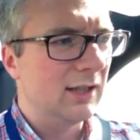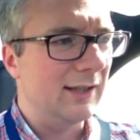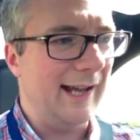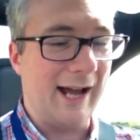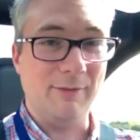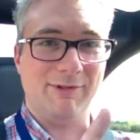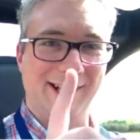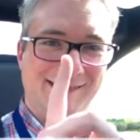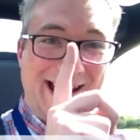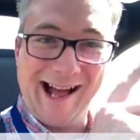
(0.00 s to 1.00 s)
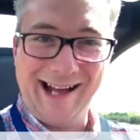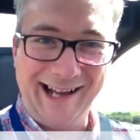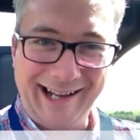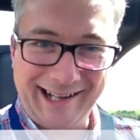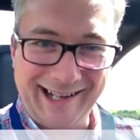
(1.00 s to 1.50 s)
Now press D.
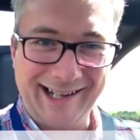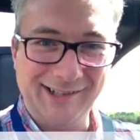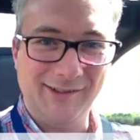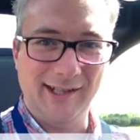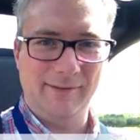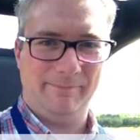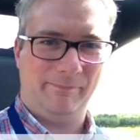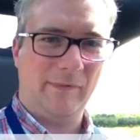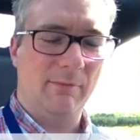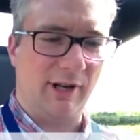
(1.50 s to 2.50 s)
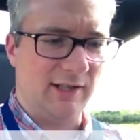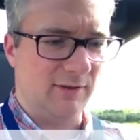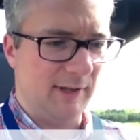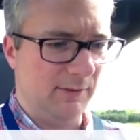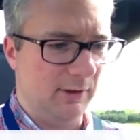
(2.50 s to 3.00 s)
Ah, you see? Practice
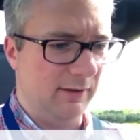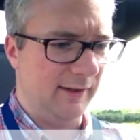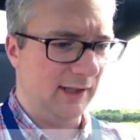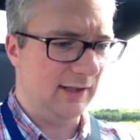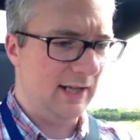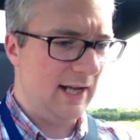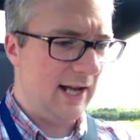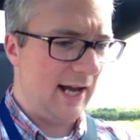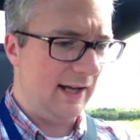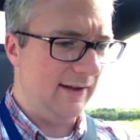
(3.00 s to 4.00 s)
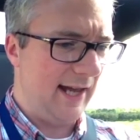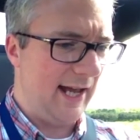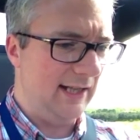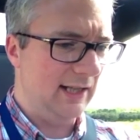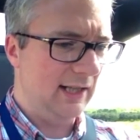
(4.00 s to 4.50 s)
makes perfect. And
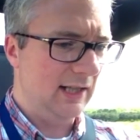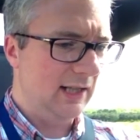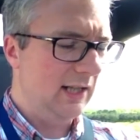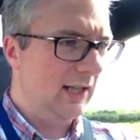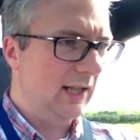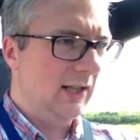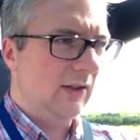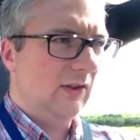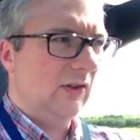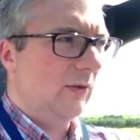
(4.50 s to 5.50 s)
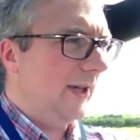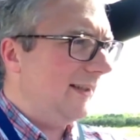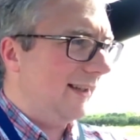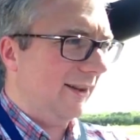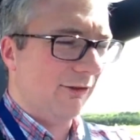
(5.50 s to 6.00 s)
then
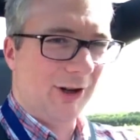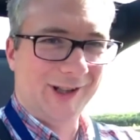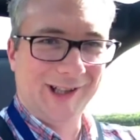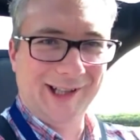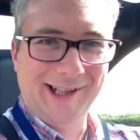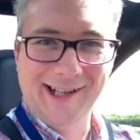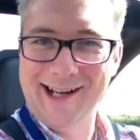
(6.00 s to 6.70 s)
squeezy throttle.